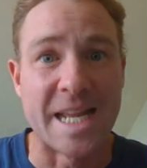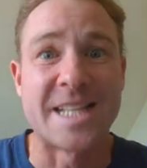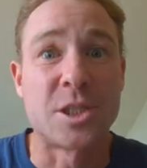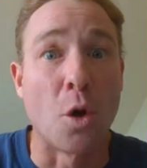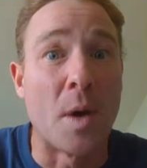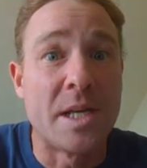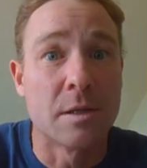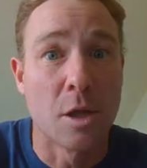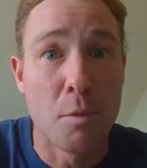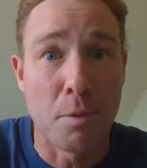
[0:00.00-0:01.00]
It's going to
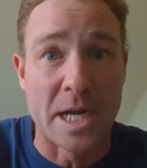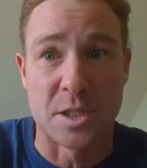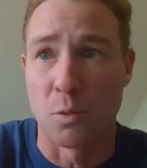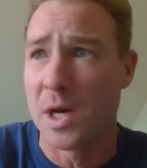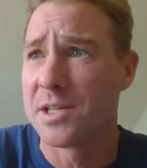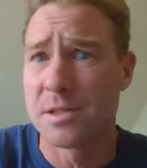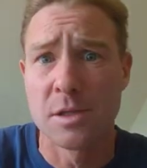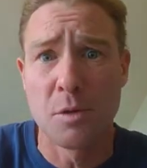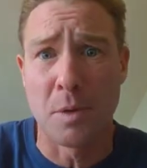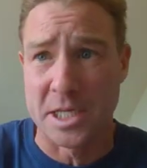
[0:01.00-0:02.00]
low pressure. Where's the
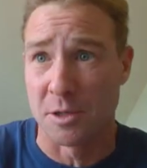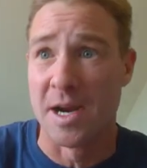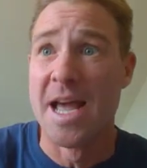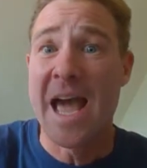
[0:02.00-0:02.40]
low pressure?